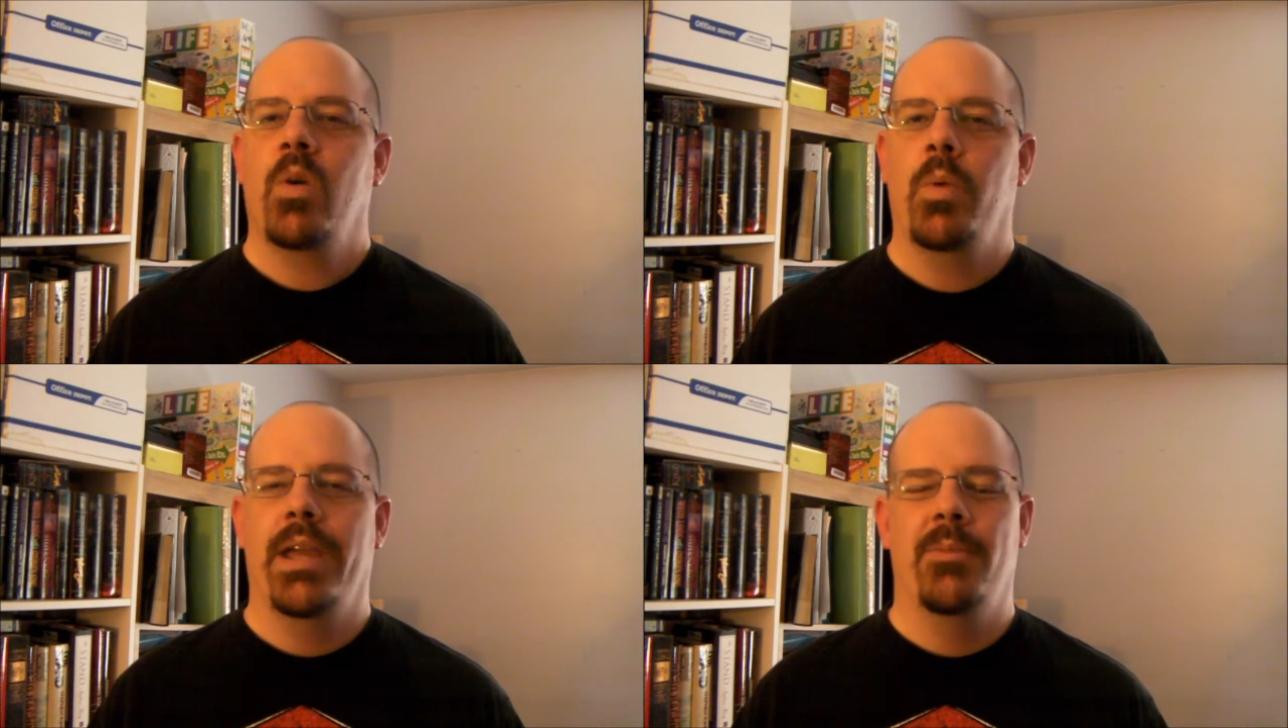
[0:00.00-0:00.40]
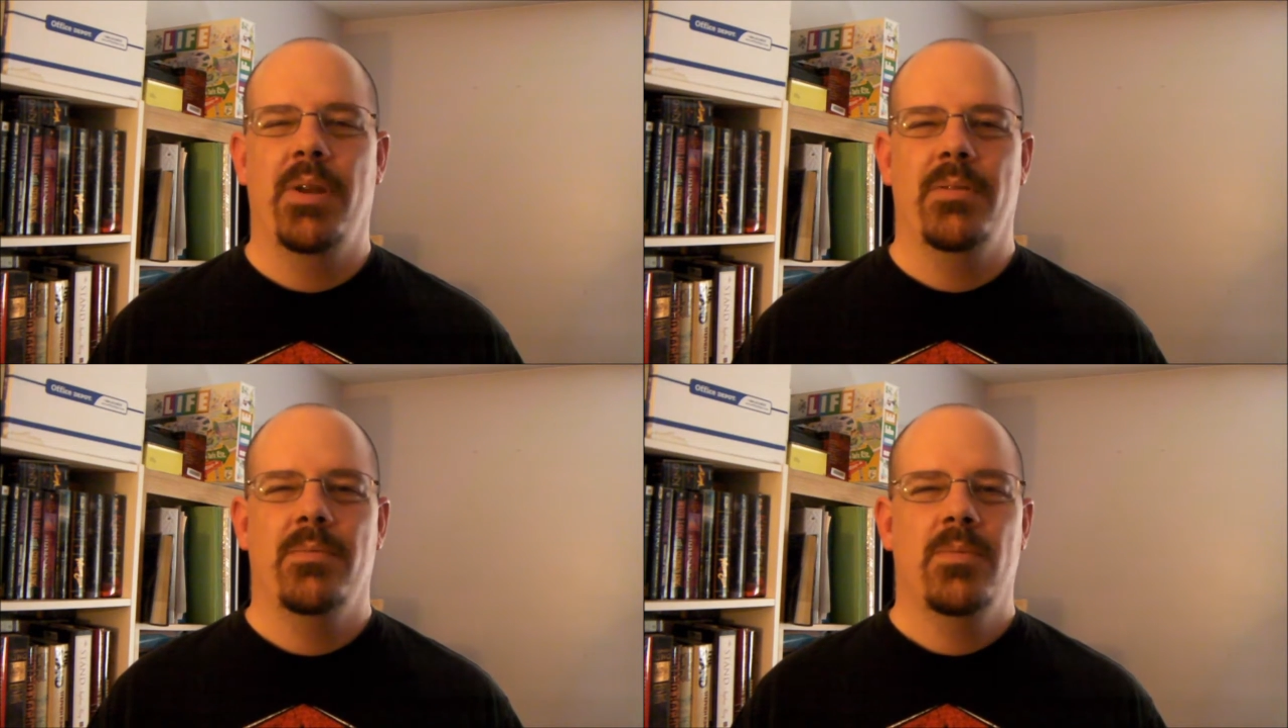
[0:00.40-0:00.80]
We had
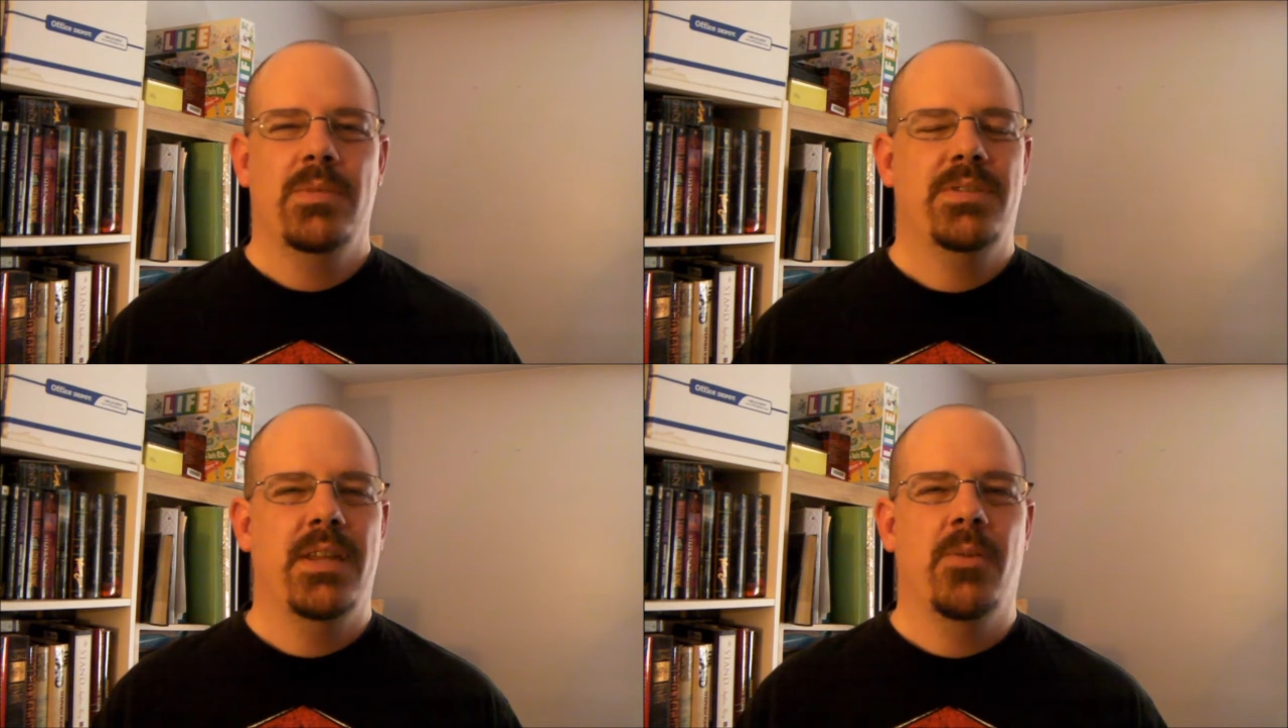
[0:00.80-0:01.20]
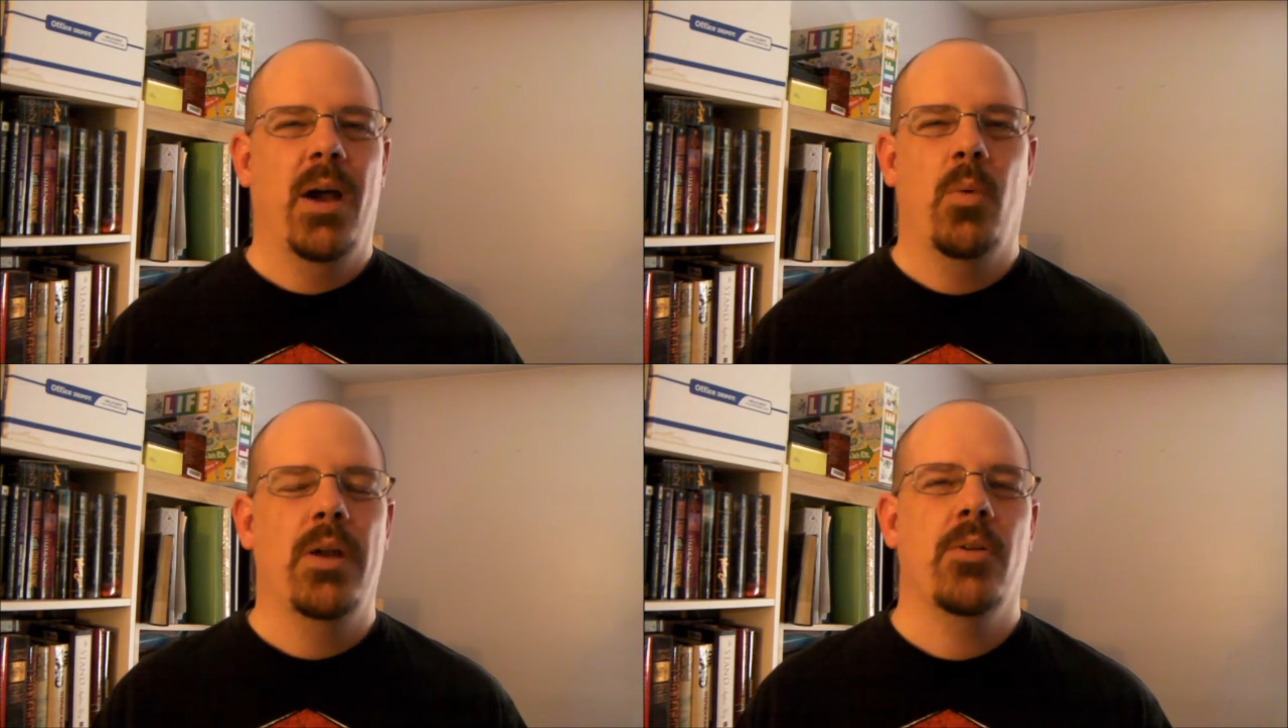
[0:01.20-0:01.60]
been sitting
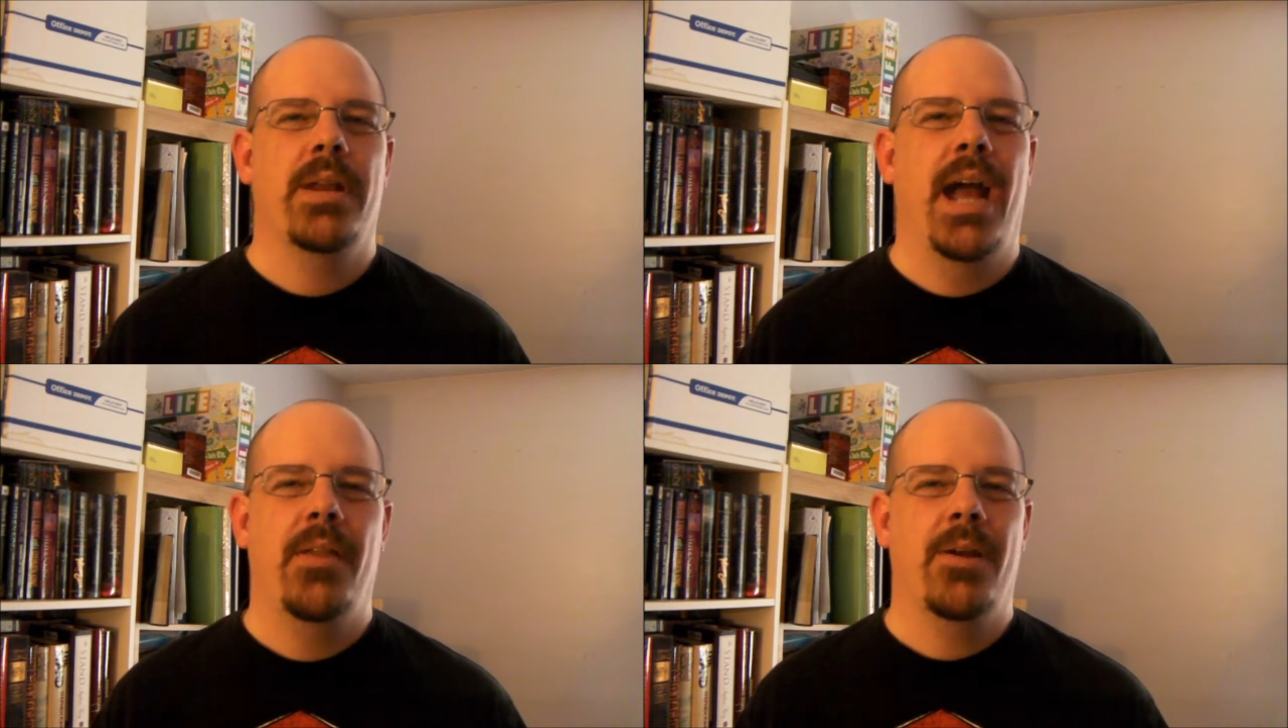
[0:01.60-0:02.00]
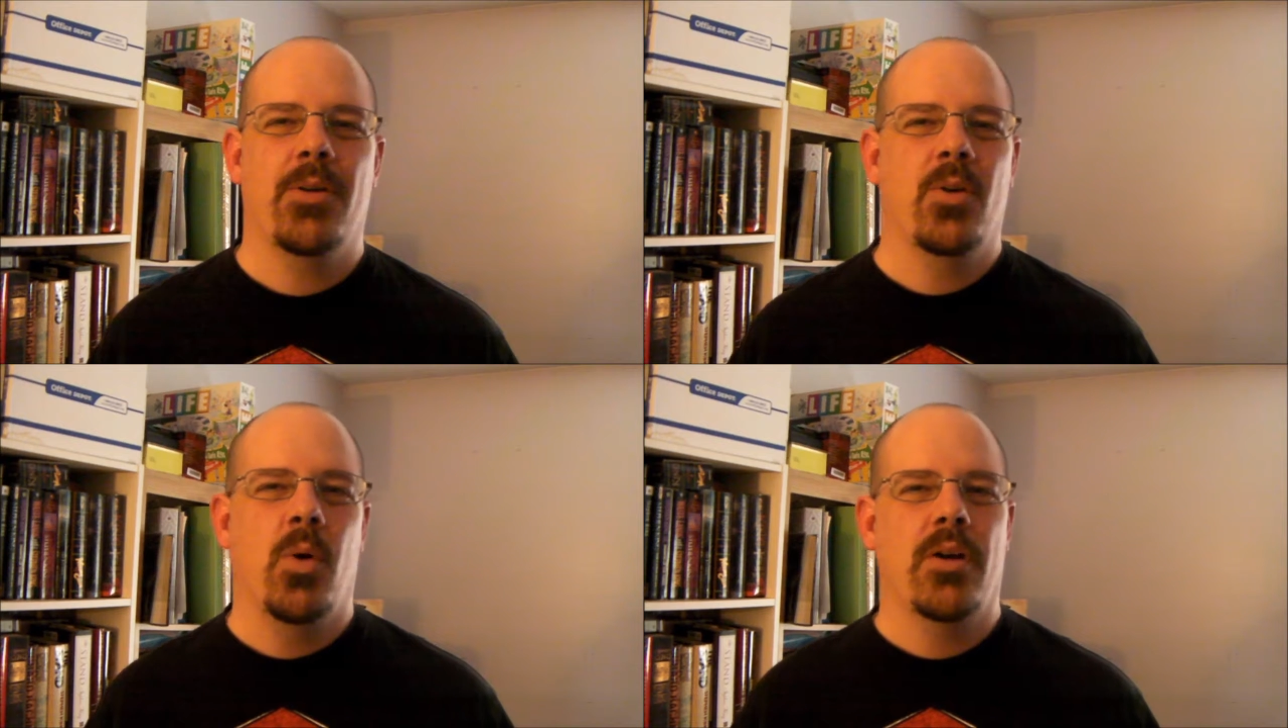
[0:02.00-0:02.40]
around wondering how they were
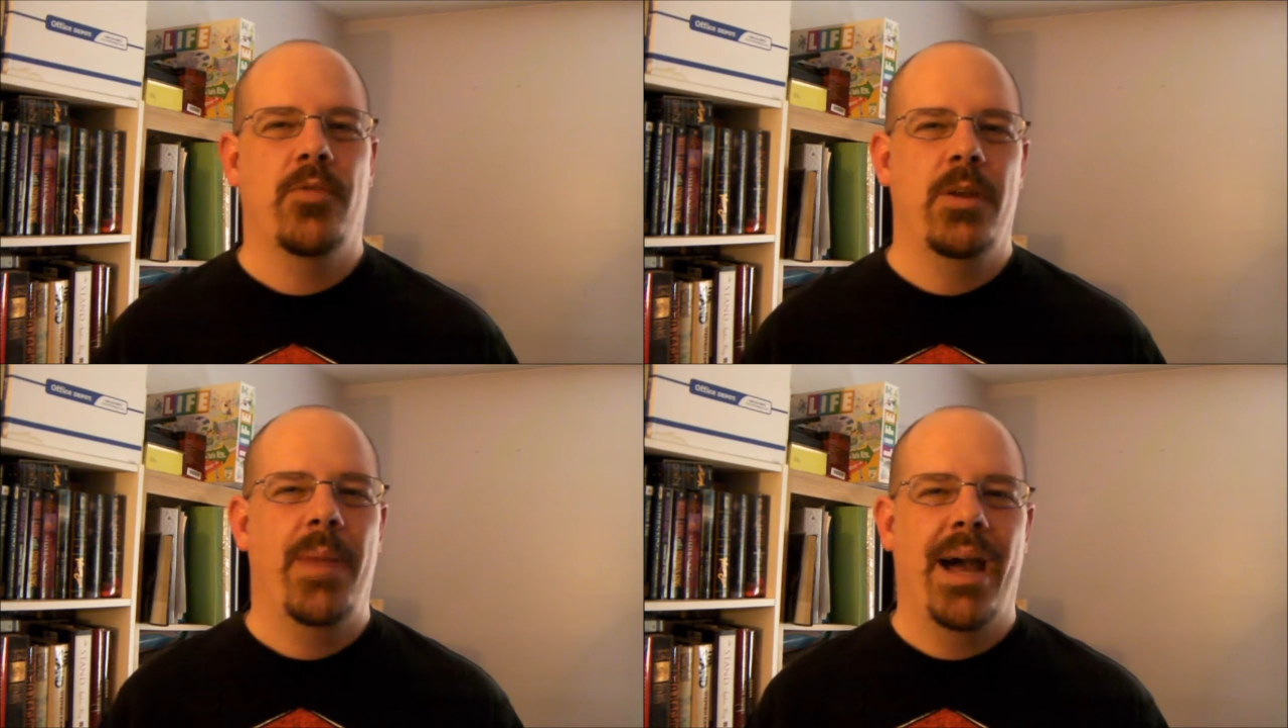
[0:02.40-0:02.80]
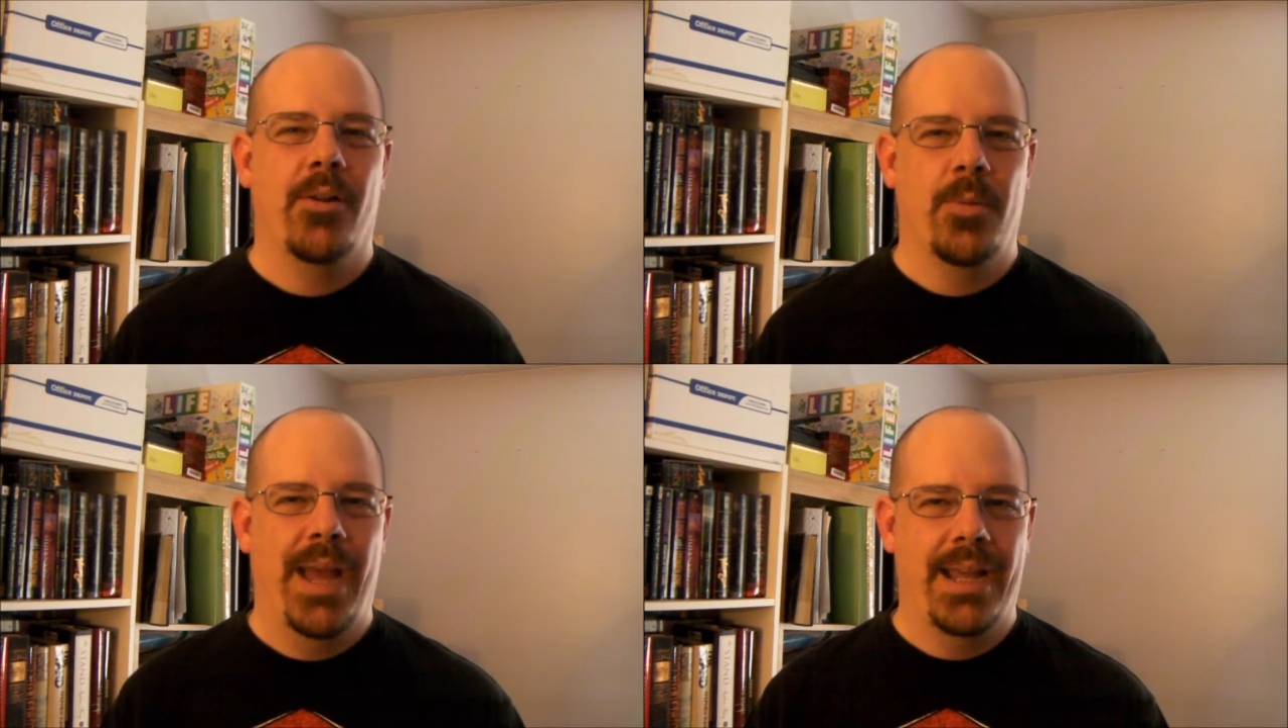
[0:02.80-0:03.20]
going to work Finn
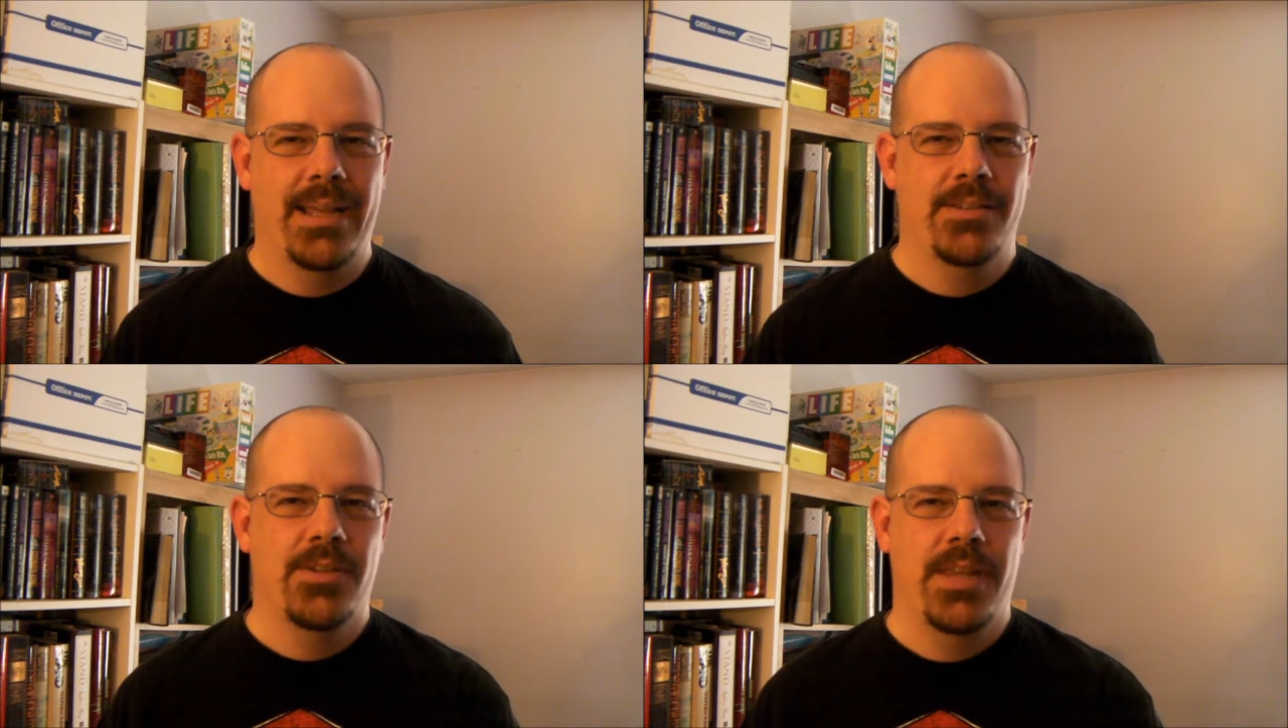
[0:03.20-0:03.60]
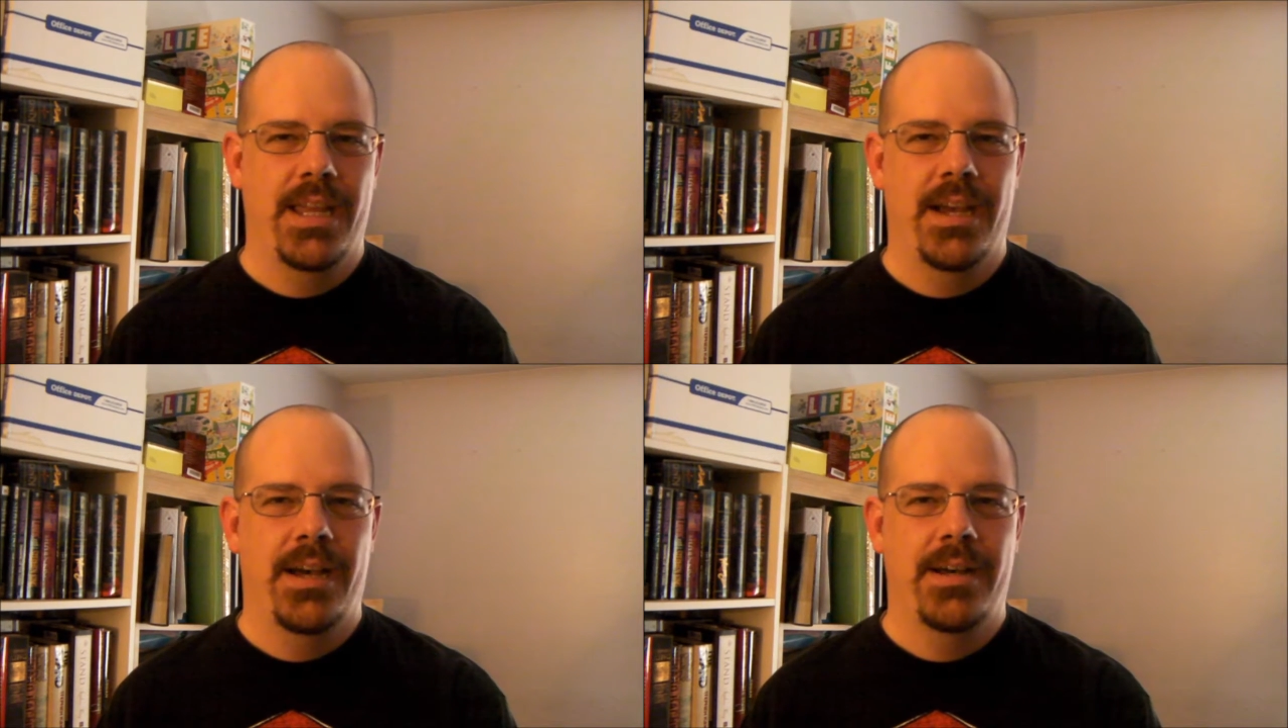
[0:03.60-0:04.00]
Balor back into
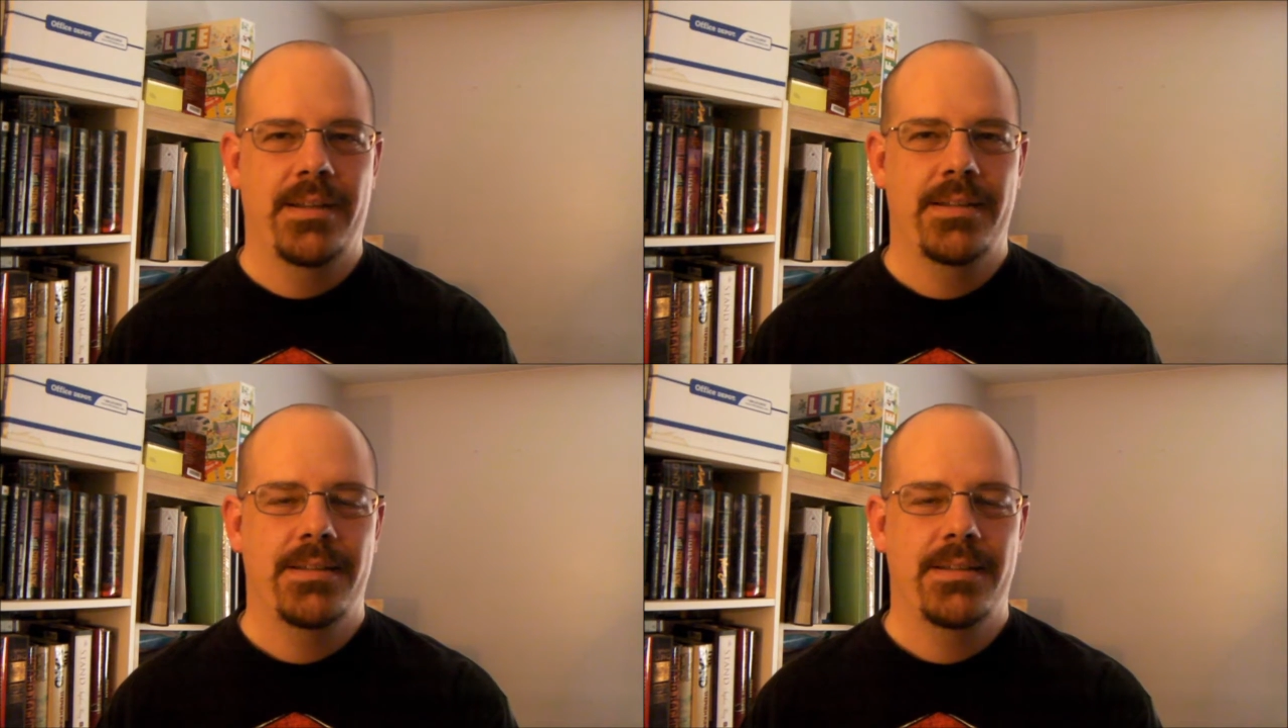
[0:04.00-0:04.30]
the